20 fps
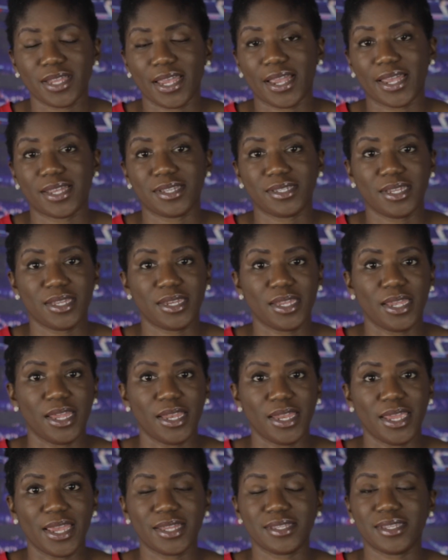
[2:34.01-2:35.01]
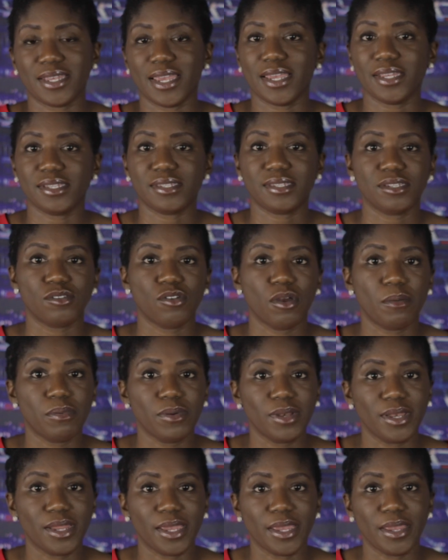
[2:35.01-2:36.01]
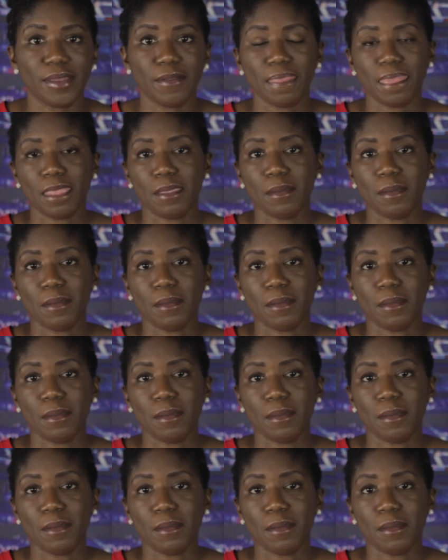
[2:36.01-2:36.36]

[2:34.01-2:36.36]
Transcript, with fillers: Like I said earlier, the NCAA